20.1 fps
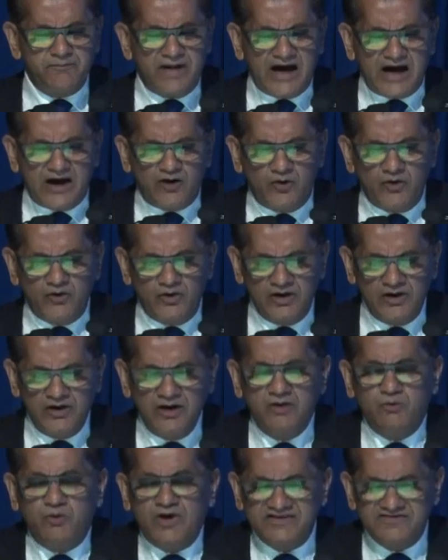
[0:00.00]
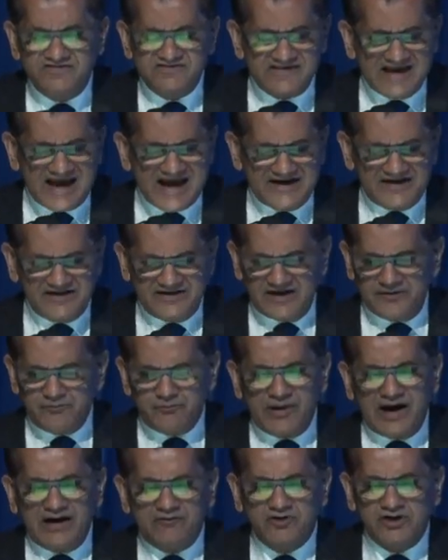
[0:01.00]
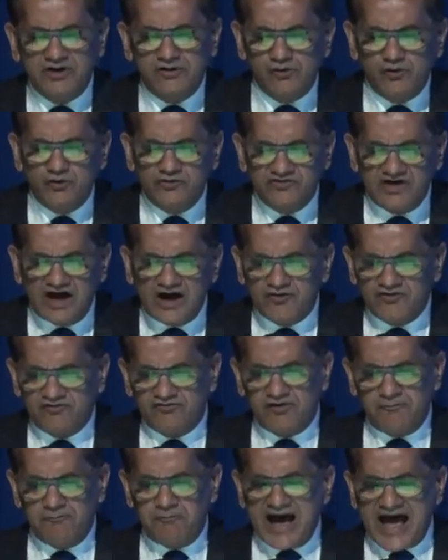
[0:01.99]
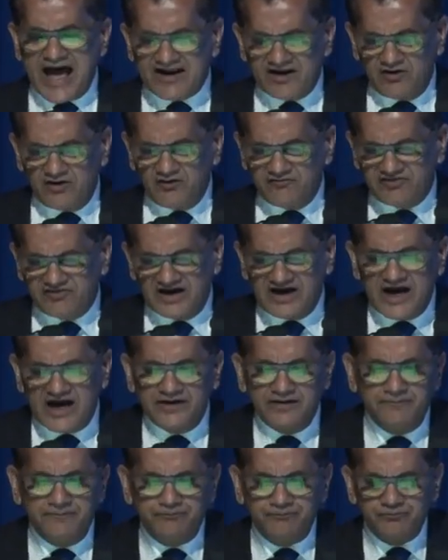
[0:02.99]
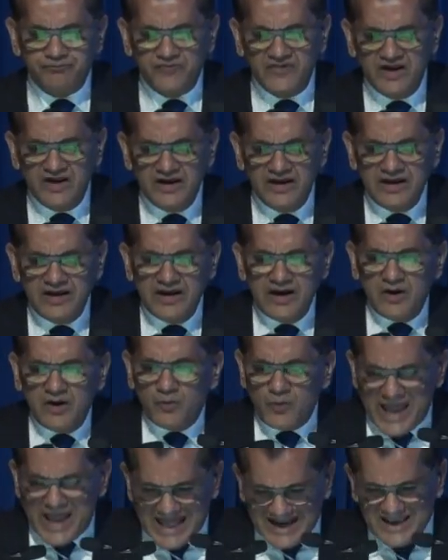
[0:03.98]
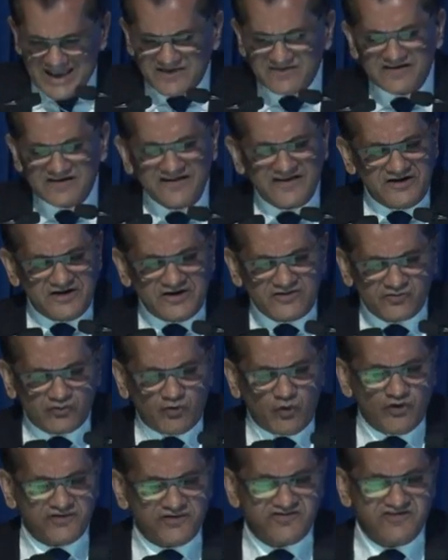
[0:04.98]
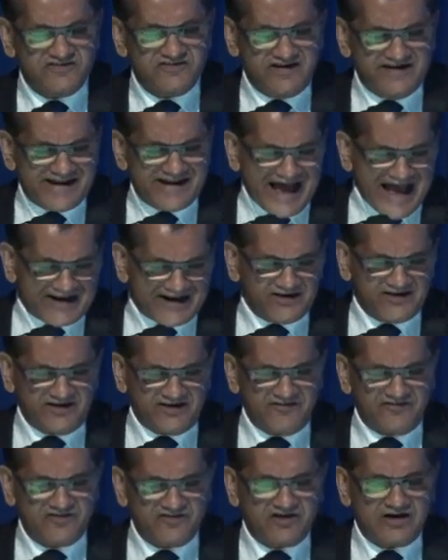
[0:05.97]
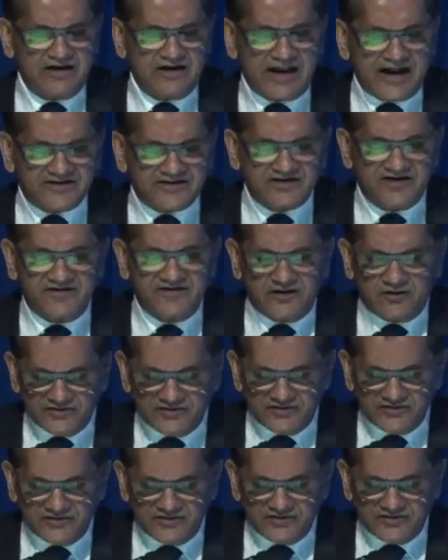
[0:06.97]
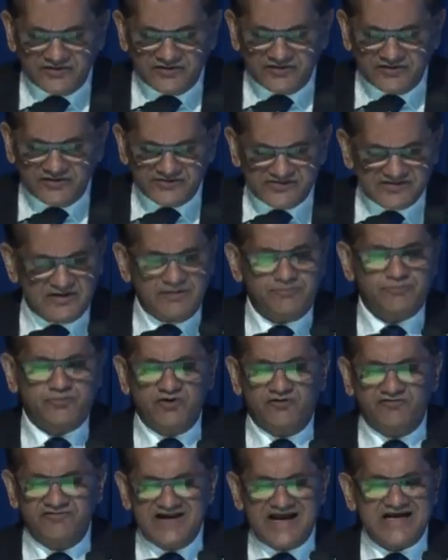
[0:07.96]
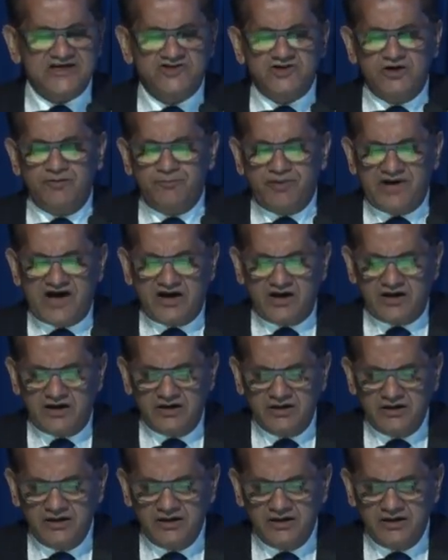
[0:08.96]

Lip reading: Mao once said that power grows out of the barrel of a gun. Various other discourses and narratives clutter the concept of national power.